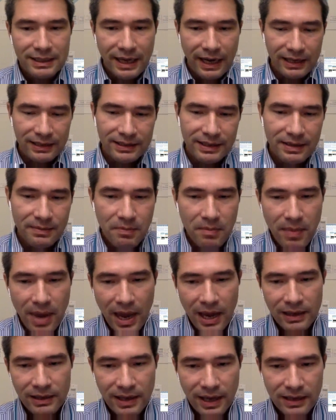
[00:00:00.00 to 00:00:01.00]
that in
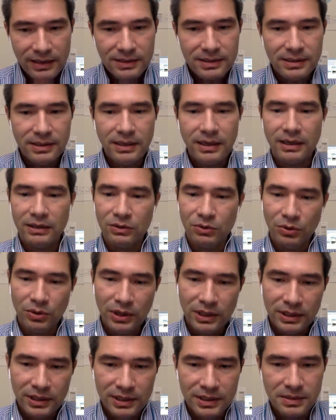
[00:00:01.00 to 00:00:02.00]
May next year,
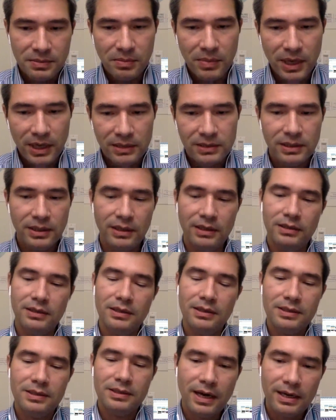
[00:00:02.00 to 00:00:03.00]
during this meeting, the
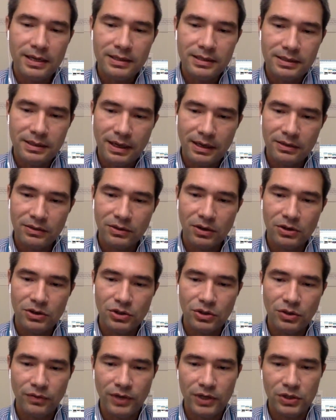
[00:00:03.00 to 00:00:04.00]
Science, Technology,
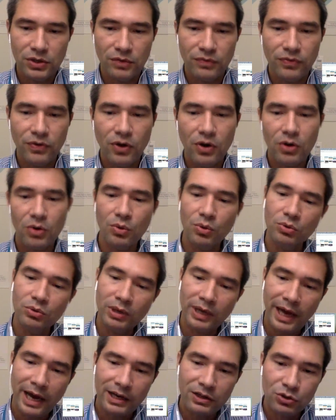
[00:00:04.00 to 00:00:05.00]
Innovation Forum, would
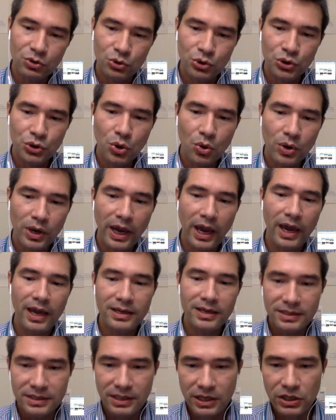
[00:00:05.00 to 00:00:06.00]
like to
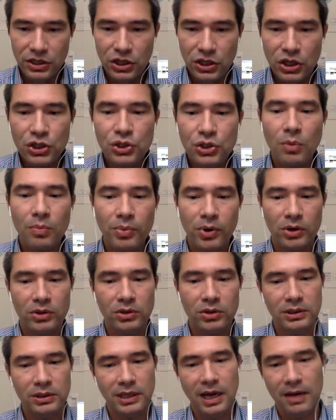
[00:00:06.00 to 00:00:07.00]
showcase the initial
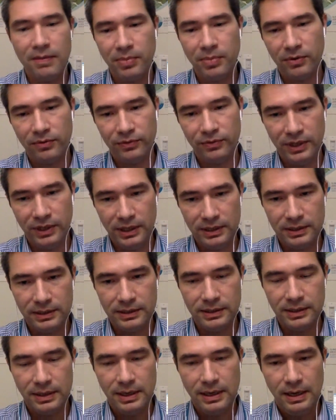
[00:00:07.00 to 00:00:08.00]
prototype of
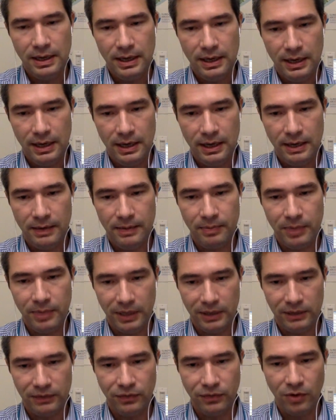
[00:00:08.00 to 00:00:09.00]
this
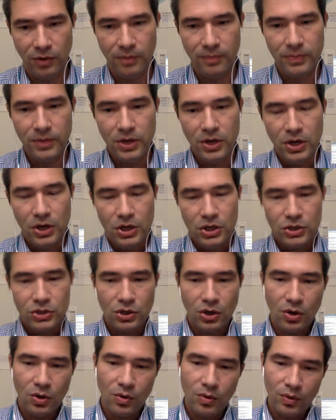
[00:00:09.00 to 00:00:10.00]
platform.
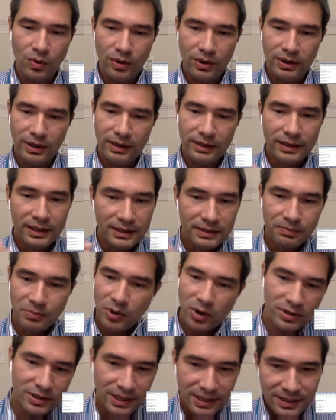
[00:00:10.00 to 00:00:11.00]
So this
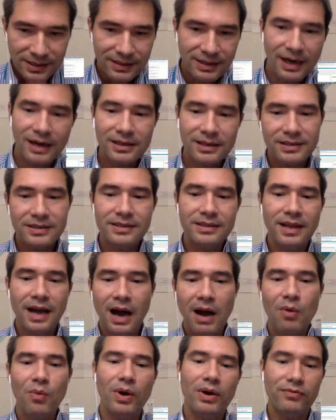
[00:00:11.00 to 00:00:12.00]
process starts
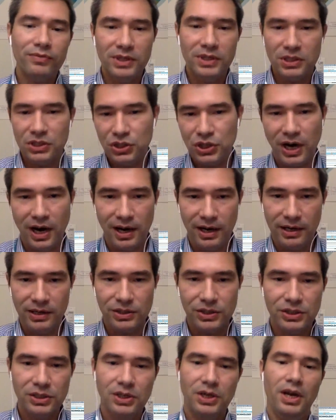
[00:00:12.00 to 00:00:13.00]
now with this
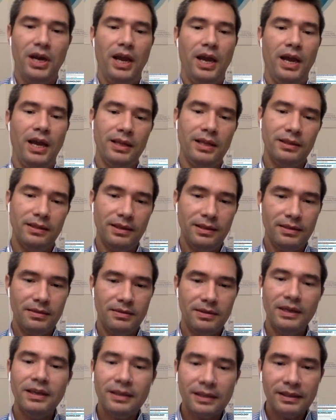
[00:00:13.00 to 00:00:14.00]
challenge. And
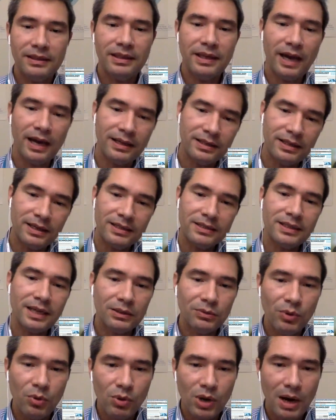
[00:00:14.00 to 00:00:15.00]
the ideas
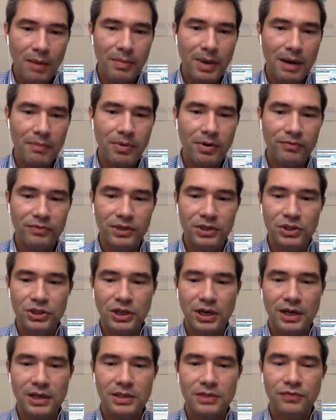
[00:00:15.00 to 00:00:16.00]
that will come up of this
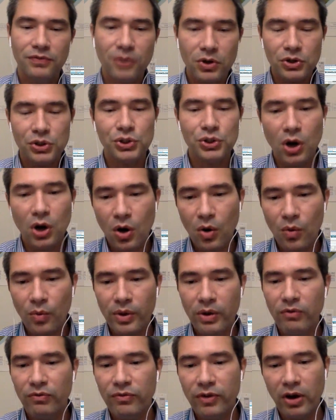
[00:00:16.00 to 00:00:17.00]
challenge, for sure,
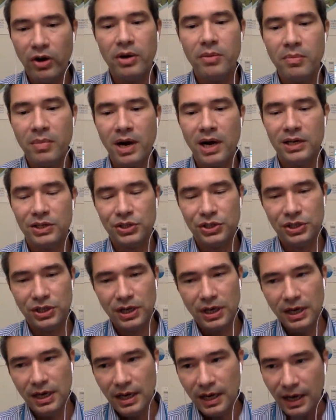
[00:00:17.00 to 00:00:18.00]
will very much
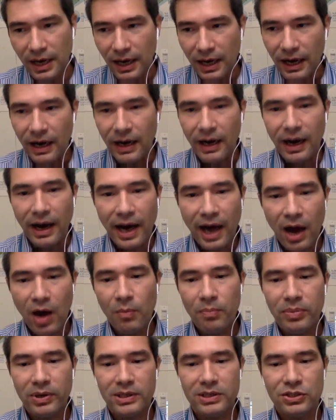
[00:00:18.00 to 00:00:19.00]

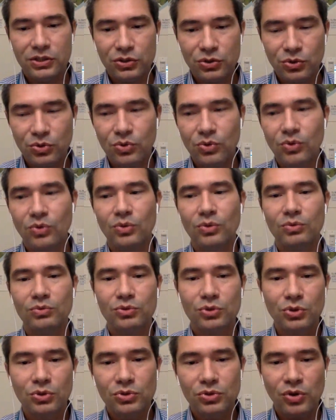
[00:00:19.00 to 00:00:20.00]
help us to
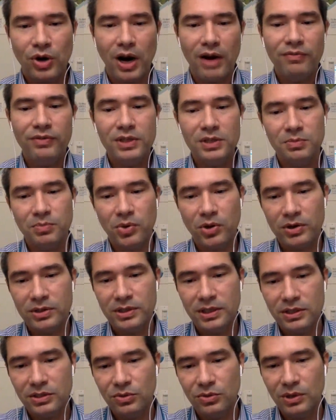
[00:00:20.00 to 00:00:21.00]
drive this
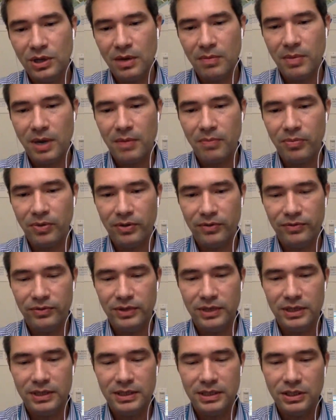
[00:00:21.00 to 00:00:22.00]
process to come up with
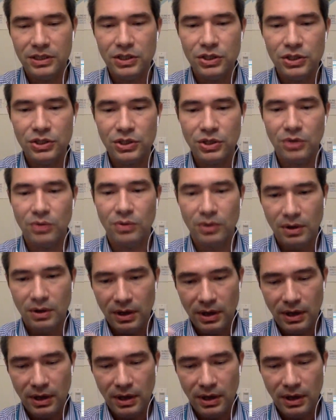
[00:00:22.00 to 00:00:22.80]
this initial